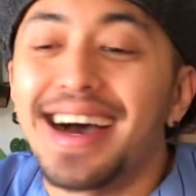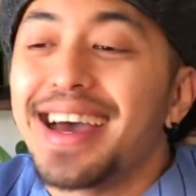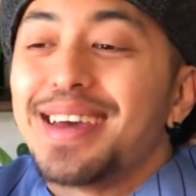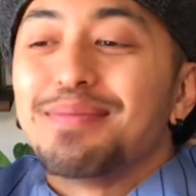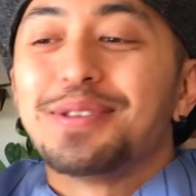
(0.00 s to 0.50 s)

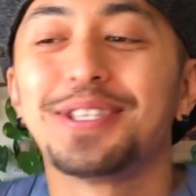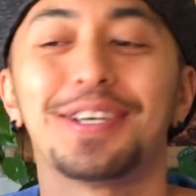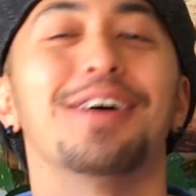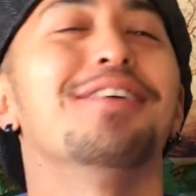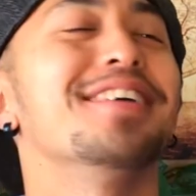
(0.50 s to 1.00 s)
I am
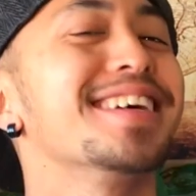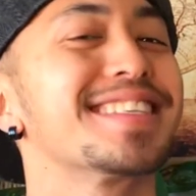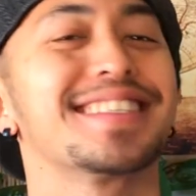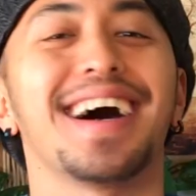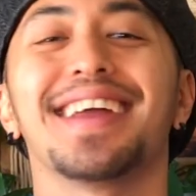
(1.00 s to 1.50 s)
so
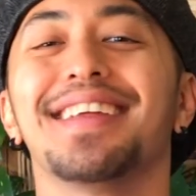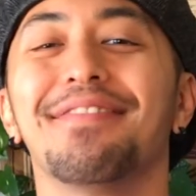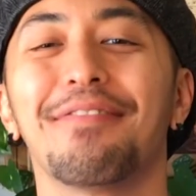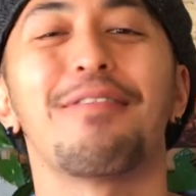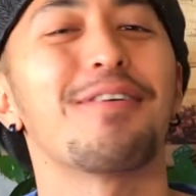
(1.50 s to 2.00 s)
excited
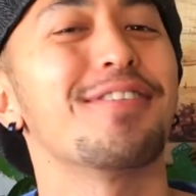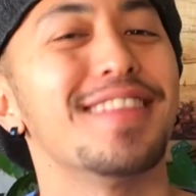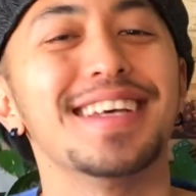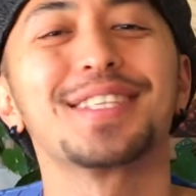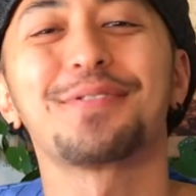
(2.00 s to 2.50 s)
for
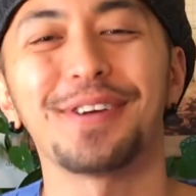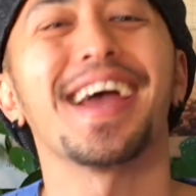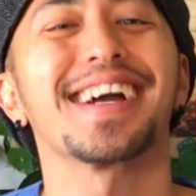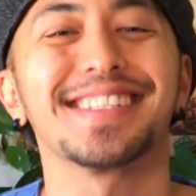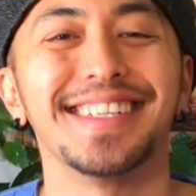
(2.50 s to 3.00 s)
this
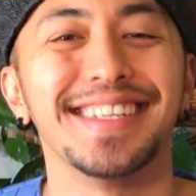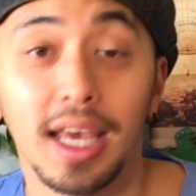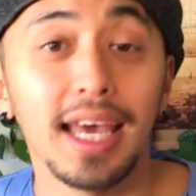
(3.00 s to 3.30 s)
reaction.